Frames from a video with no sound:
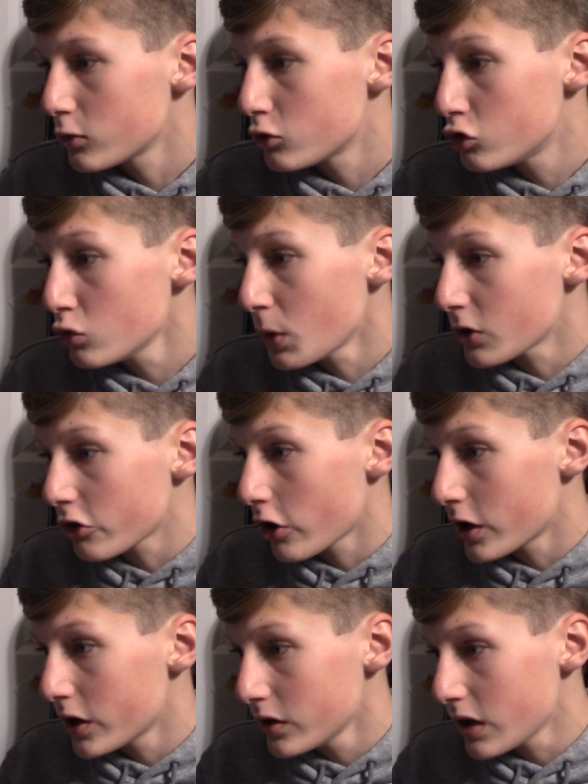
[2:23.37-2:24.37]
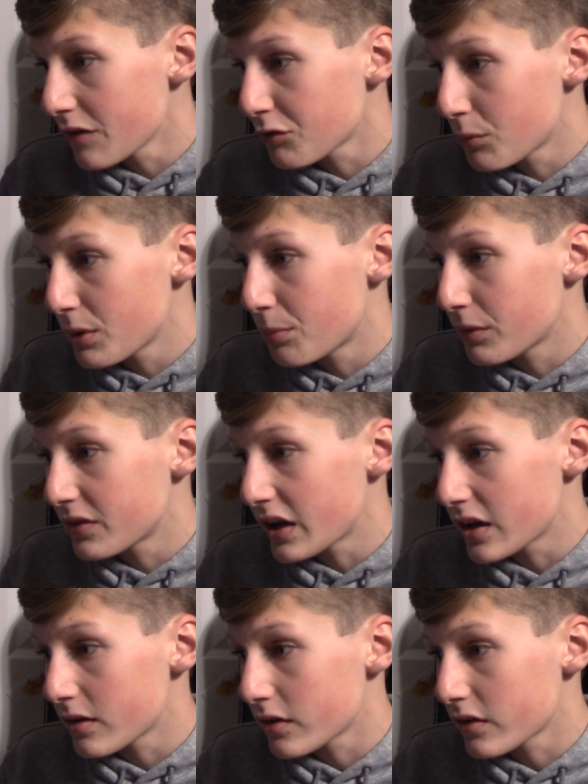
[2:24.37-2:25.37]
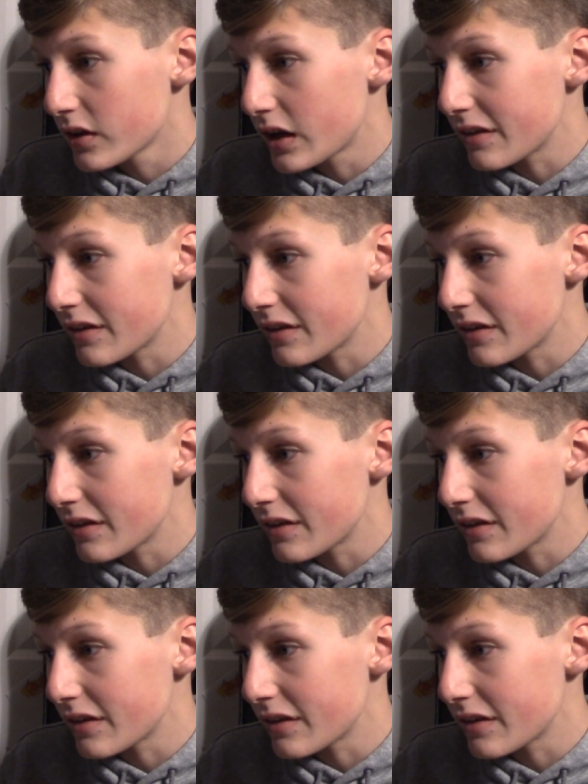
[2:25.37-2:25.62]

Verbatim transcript: to return after being protected